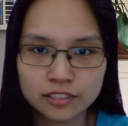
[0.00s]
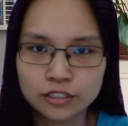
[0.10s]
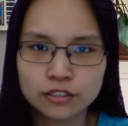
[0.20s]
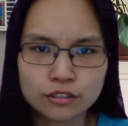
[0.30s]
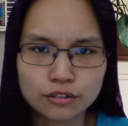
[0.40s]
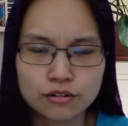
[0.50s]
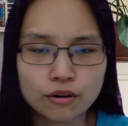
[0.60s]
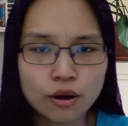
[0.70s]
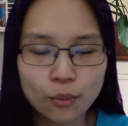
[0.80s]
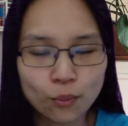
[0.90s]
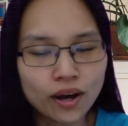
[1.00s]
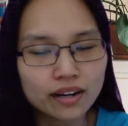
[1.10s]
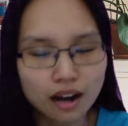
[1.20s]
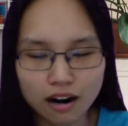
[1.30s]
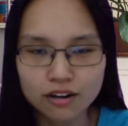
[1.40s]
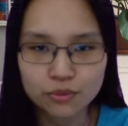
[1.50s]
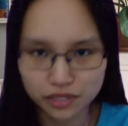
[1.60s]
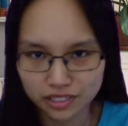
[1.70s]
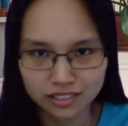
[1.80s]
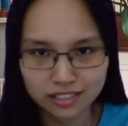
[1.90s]
So, what are
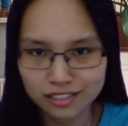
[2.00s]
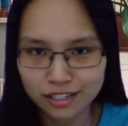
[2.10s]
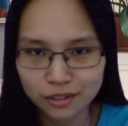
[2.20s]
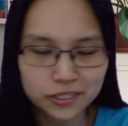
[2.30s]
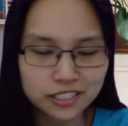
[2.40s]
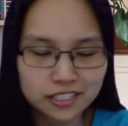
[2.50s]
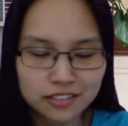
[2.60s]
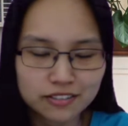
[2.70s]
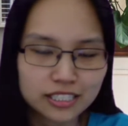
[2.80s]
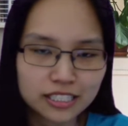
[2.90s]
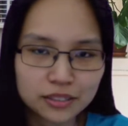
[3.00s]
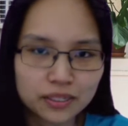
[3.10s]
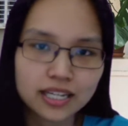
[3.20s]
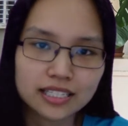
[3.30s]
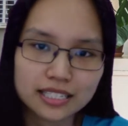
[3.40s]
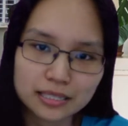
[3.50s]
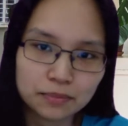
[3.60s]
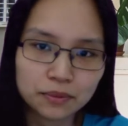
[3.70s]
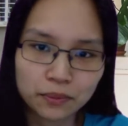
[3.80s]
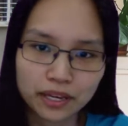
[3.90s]
widgets? Widgets are a really quick and
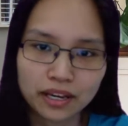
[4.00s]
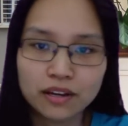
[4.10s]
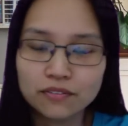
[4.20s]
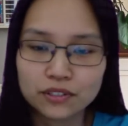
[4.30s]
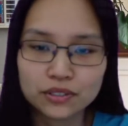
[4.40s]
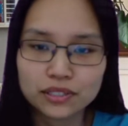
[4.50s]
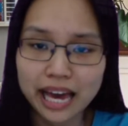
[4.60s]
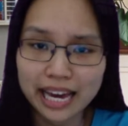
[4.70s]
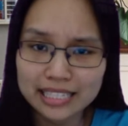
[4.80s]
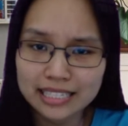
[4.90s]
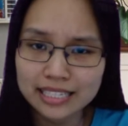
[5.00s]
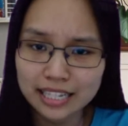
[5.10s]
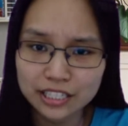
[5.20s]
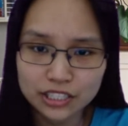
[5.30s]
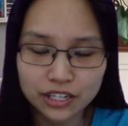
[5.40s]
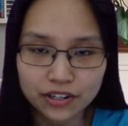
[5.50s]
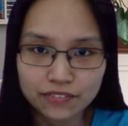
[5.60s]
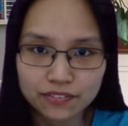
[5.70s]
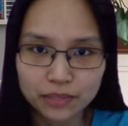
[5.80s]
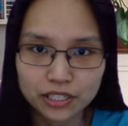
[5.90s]
simple way for you to access and share
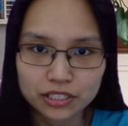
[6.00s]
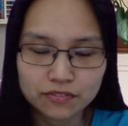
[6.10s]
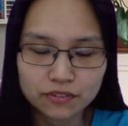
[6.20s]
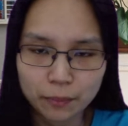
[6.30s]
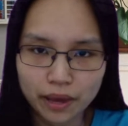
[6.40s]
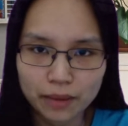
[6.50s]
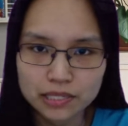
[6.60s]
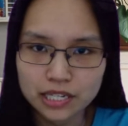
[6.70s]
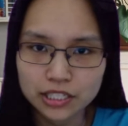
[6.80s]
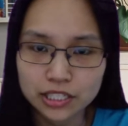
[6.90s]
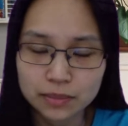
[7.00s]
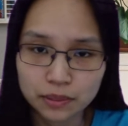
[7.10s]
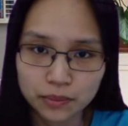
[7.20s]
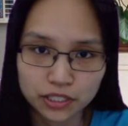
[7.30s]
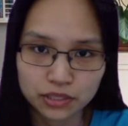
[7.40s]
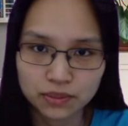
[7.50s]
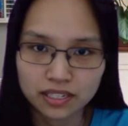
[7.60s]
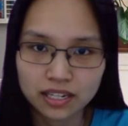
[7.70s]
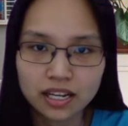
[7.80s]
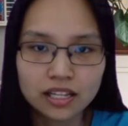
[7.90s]
information from apps such as B1G1.
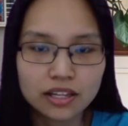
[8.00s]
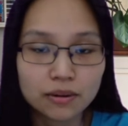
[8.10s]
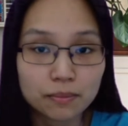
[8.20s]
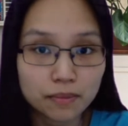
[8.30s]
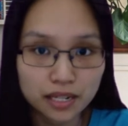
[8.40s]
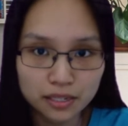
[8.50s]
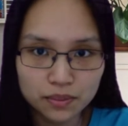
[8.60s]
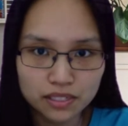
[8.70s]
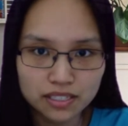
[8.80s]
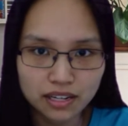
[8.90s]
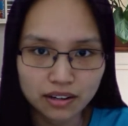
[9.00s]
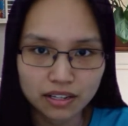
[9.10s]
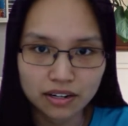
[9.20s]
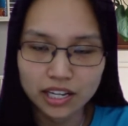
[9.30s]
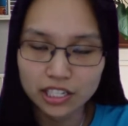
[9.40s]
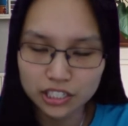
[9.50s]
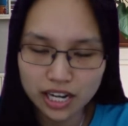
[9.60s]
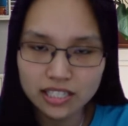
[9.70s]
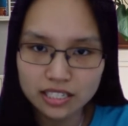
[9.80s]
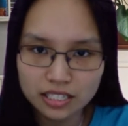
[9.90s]
There are many widgets out there, and
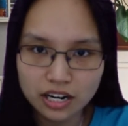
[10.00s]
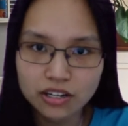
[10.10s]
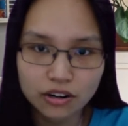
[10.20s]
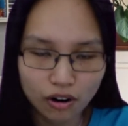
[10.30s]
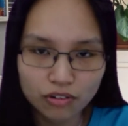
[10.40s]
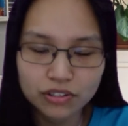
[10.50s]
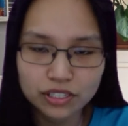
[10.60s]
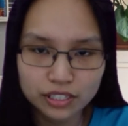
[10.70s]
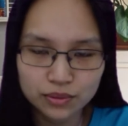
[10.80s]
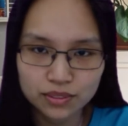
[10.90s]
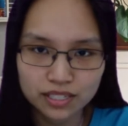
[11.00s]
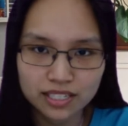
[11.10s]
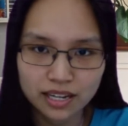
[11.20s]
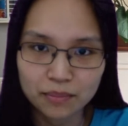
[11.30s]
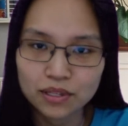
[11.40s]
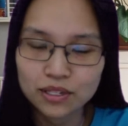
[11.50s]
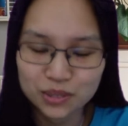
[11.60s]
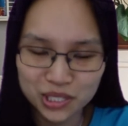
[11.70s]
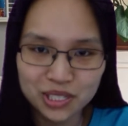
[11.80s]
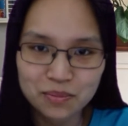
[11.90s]
chances are you're already using some, you
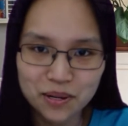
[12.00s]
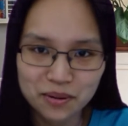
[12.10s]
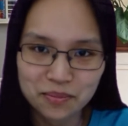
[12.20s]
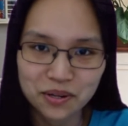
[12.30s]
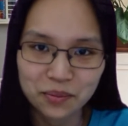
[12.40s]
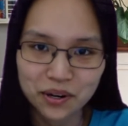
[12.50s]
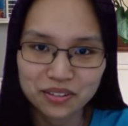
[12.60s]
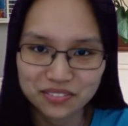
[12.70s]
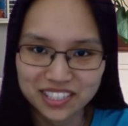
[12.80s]
just may not be aware of it.